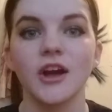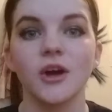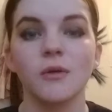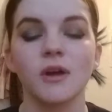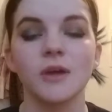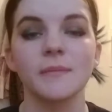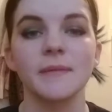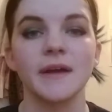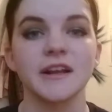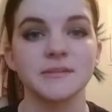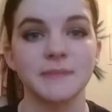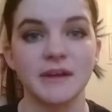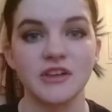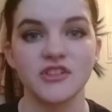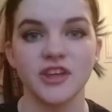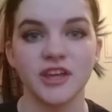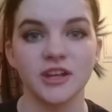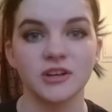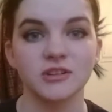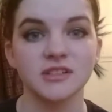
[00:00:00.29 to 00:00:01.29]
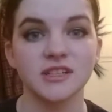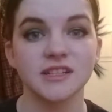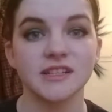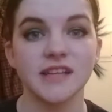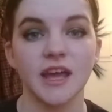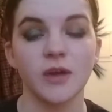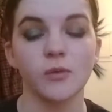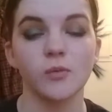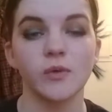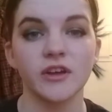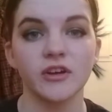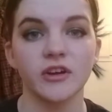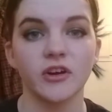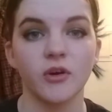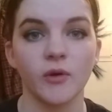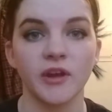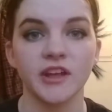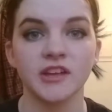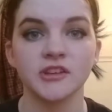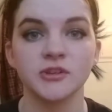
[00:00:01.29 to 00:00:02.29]
welcome back to my channel. Today we are
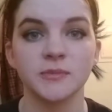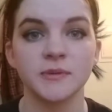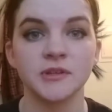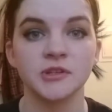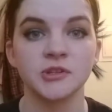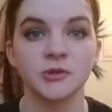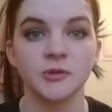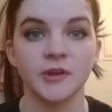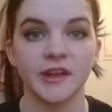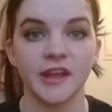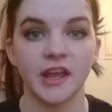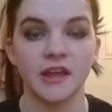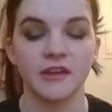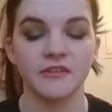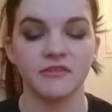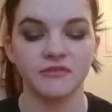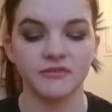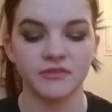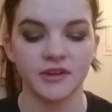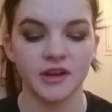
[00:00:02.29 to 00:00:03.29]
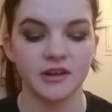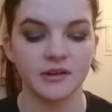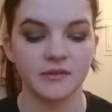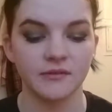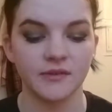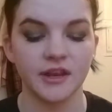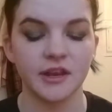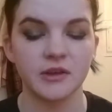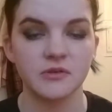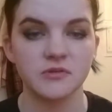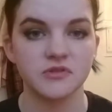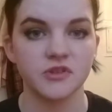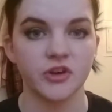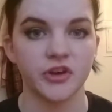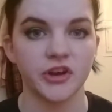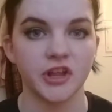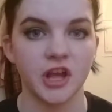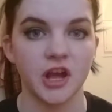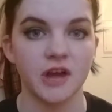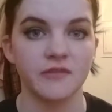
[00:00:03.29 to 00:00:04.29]
going to be doing a fun video
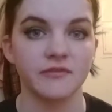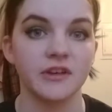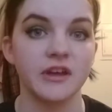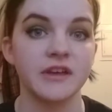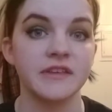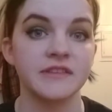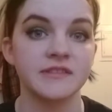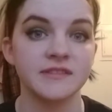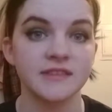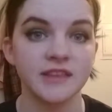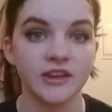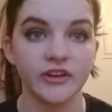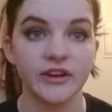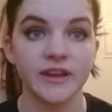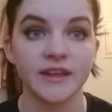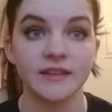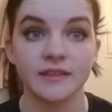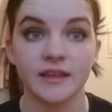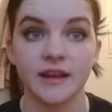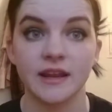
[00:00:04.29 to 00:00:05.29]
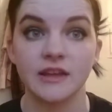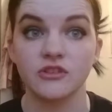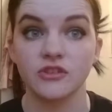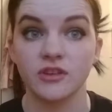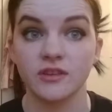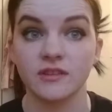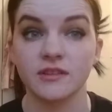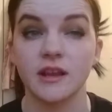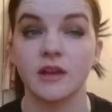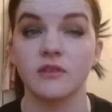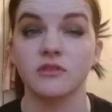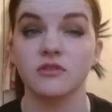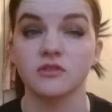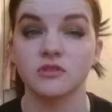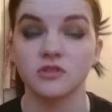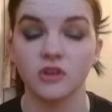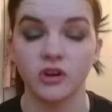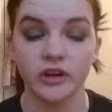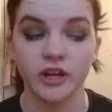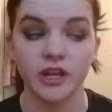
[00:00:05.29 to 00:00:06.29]
starting off a series that I just now
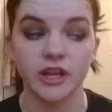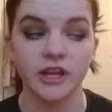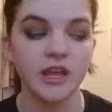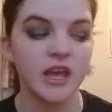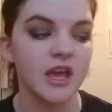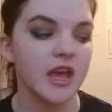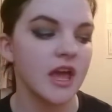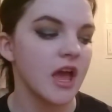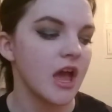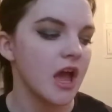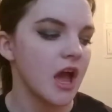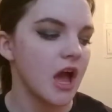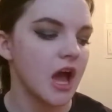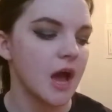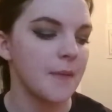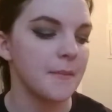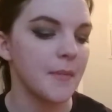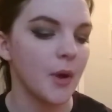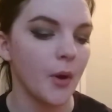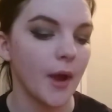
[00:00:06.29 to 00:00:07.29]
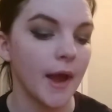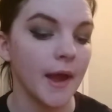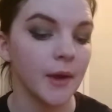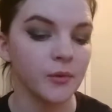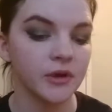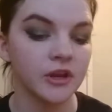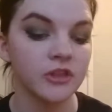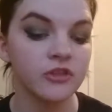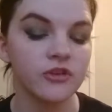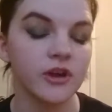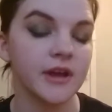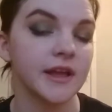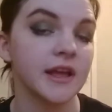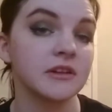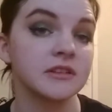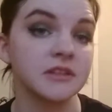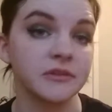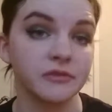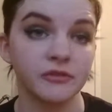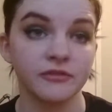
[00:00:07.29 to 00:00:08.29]
started. I want to try
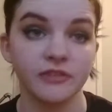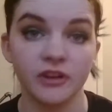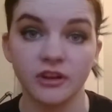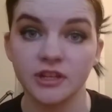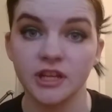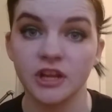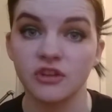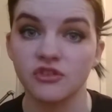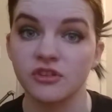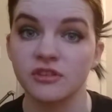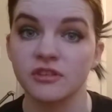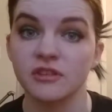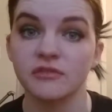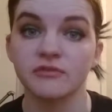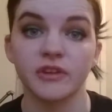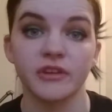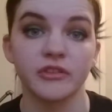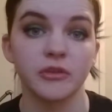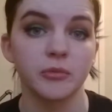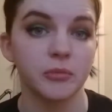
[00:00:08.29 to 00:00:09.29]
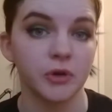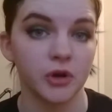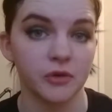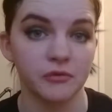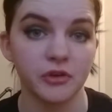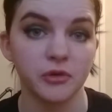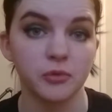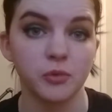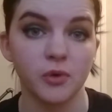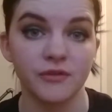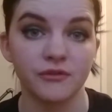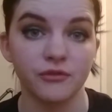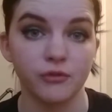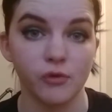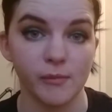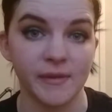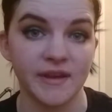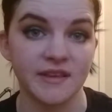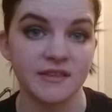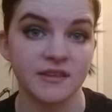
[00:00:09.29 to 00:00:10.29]
out different foundations and find the perfect one for
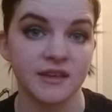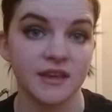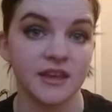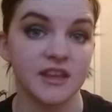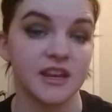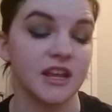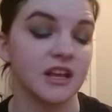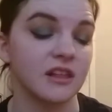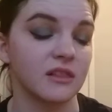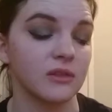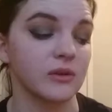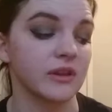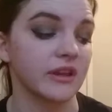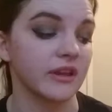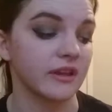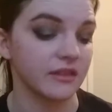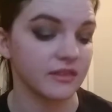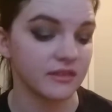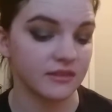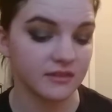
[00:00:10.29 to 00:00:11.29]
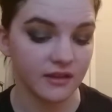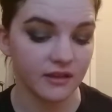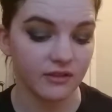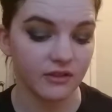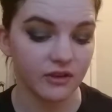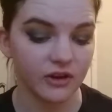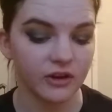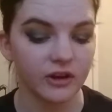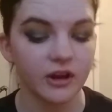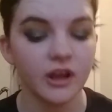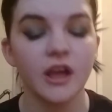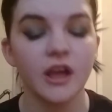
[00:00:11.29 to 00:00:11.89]
my skin, including concealer.